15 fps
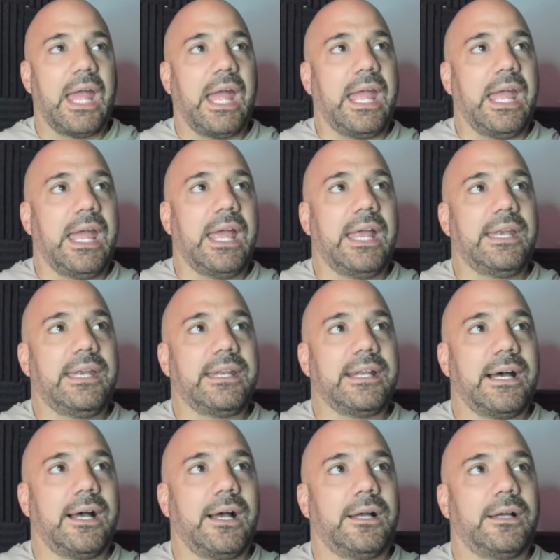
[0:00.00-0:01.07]
And,
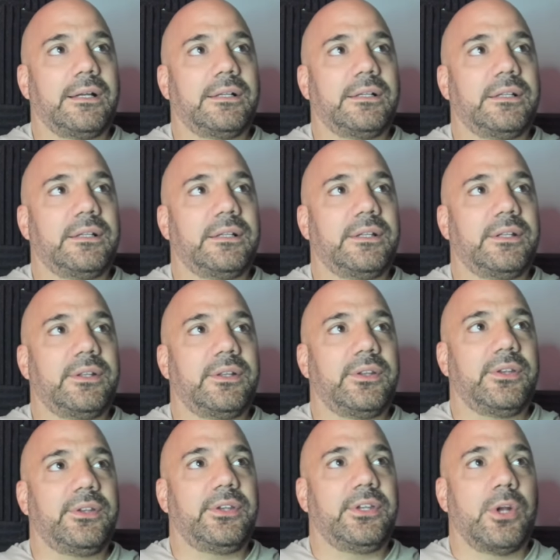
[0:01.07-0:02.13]

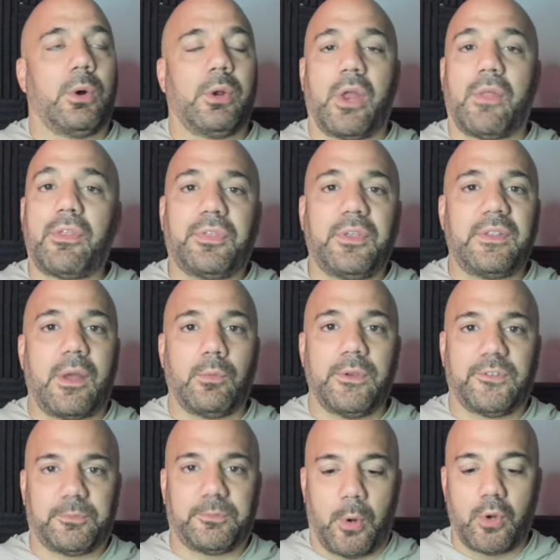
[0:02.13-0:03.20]
you know, another thing that
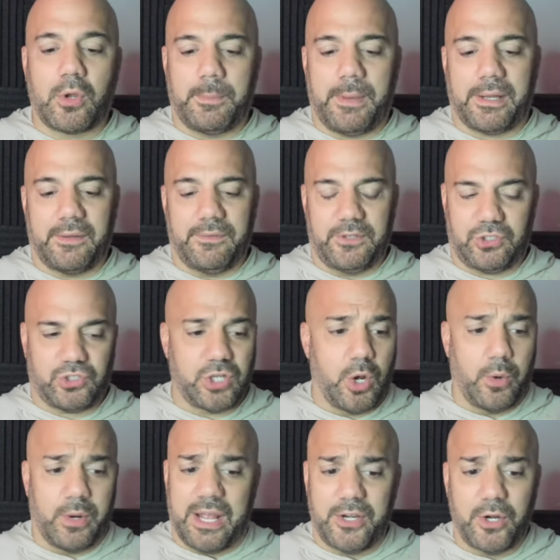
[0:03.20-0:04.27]
we spoke about on this
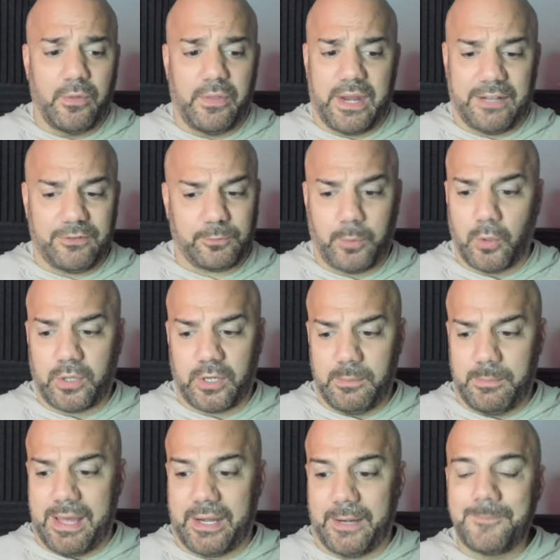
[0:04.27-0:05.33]
show, and I know that I've spoken
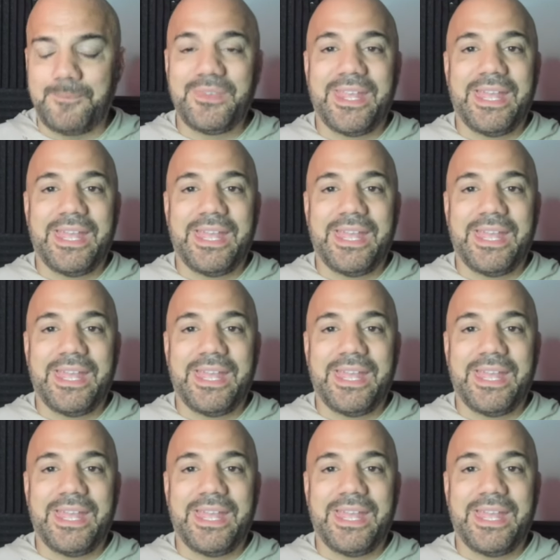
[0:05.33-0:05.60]
about it.